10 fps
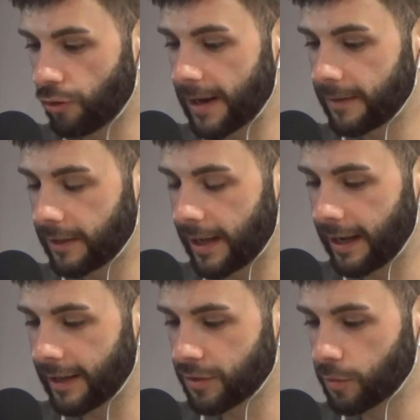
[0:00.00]
Reddit
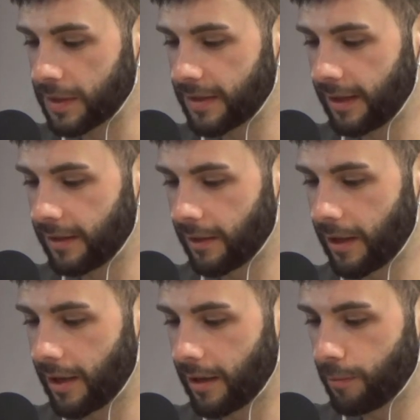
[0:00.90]
today, and someone said,
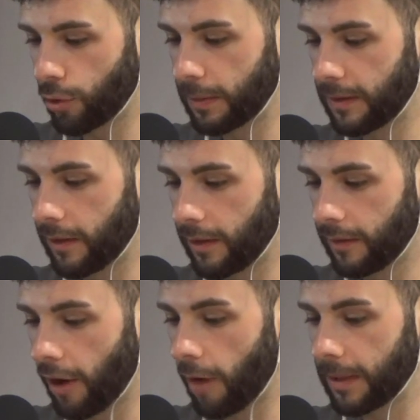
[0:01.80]
put up a
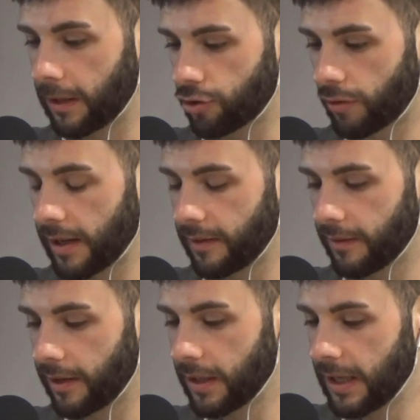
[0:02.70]
topic thread and
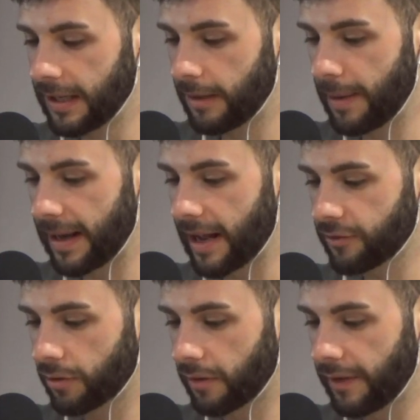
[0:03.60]
said the Ben
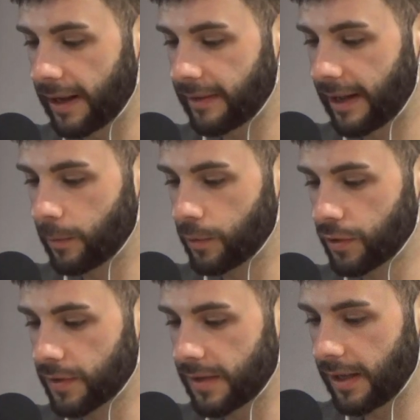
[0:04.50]
Askren effect, and it was
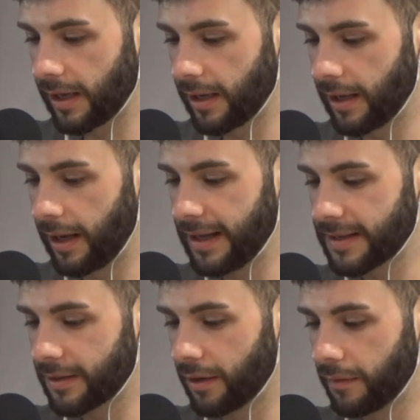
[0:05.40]
just a
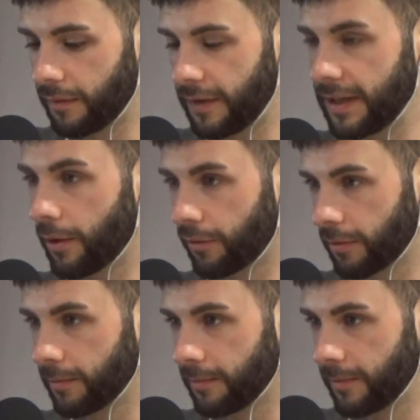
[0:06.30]
list of videos
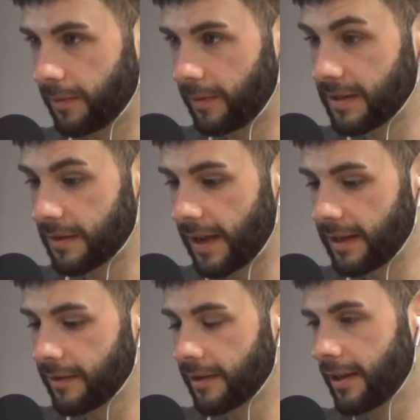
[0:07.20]
from this
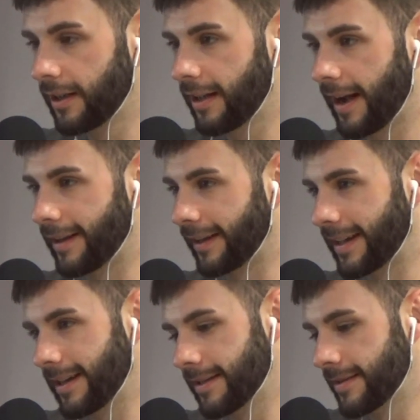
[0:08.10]
event. And like,
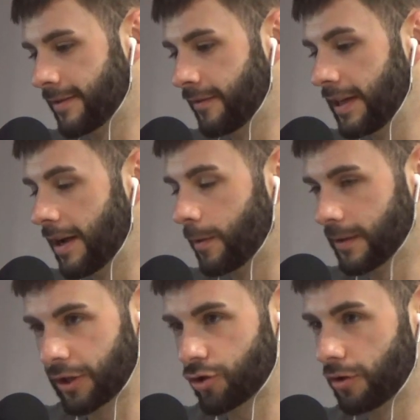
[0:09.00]
his video
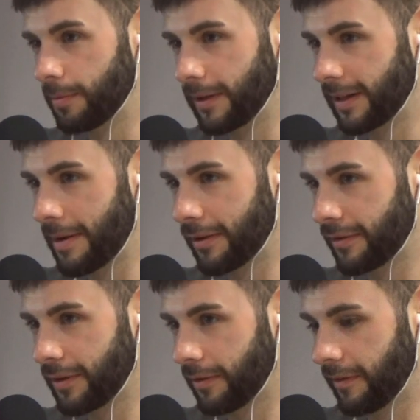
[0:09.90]
was like triple the amount
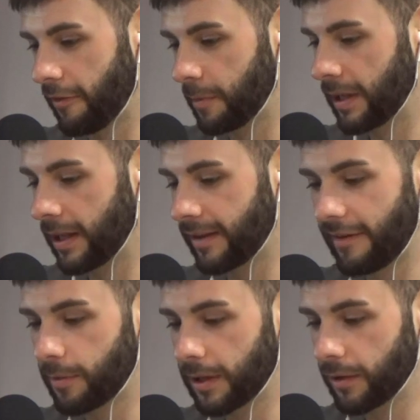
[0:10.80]
of views of everybody else.
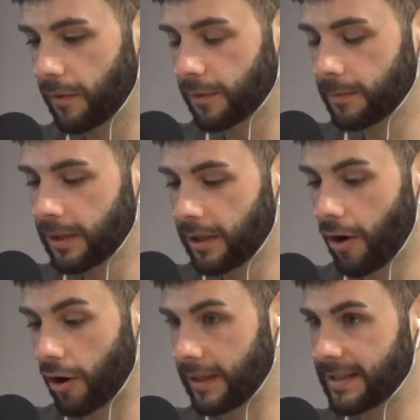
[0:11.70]
Everybody loves him,
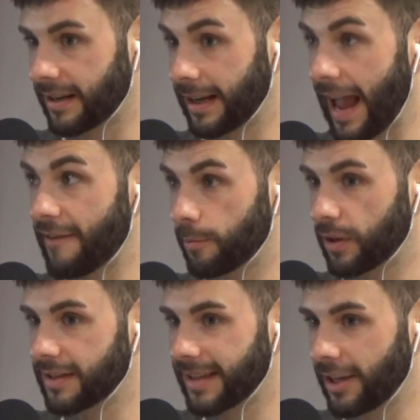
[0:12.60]
or at least
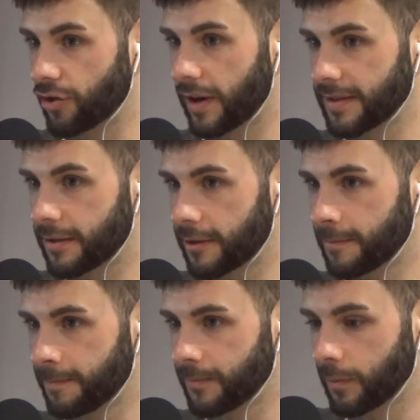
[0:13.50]
everybody is interested in
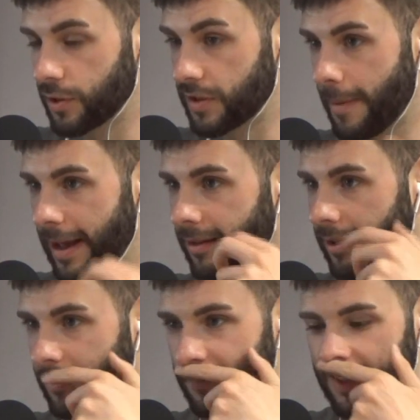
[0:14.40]
him, which is the main
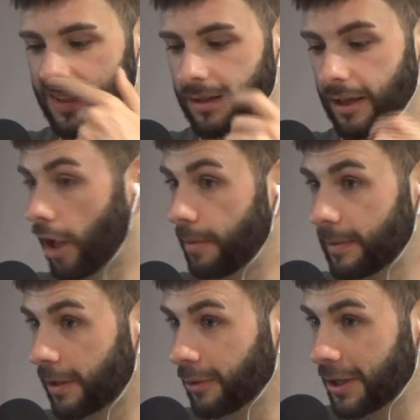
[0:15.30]
thing. A lot of
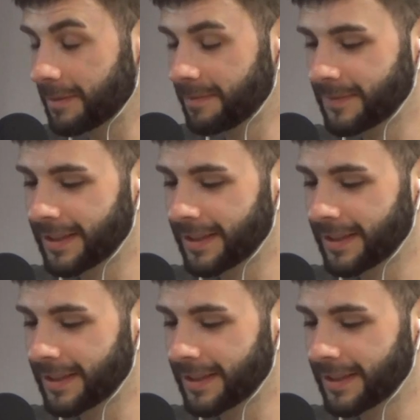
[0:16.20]
people don't like him,